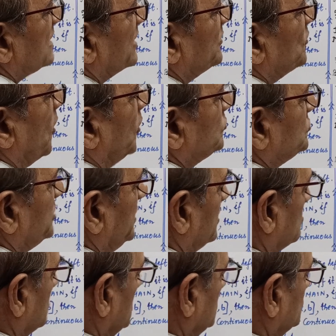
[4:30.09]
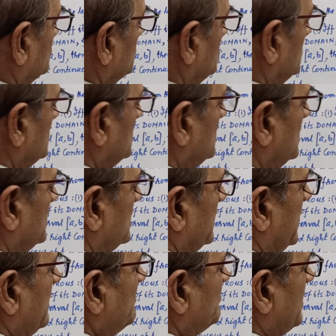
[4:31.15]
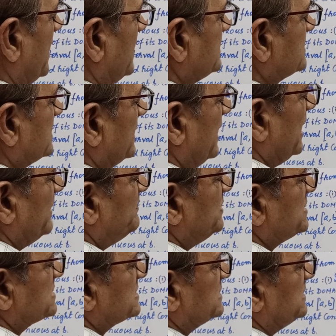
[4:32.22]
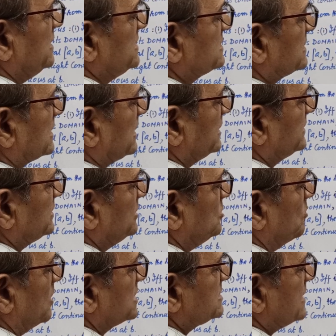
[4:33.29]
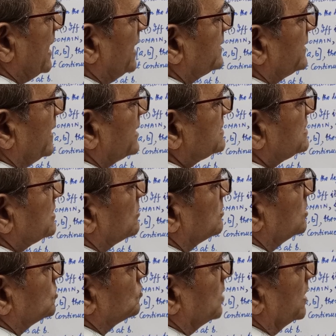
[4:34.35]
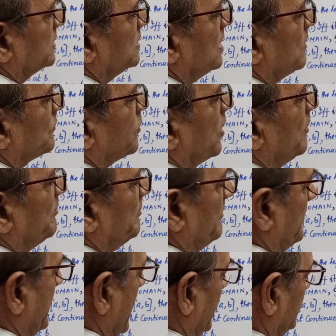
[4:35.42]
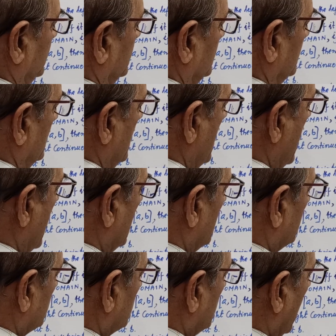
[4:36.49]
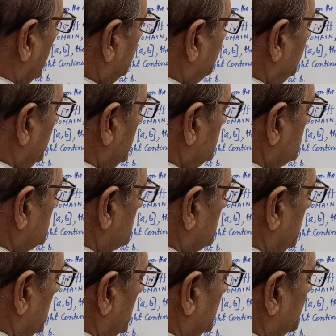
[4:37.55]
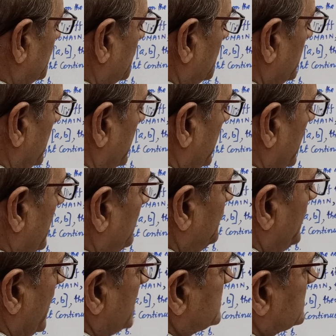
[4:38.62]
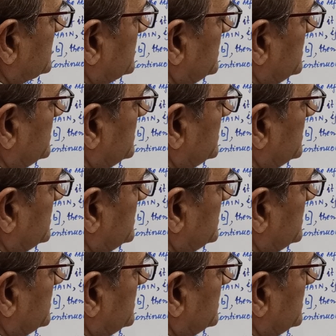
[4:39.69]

are not equal to. Implies f is discontinuous at x equal to 1 from right. That means therefore f has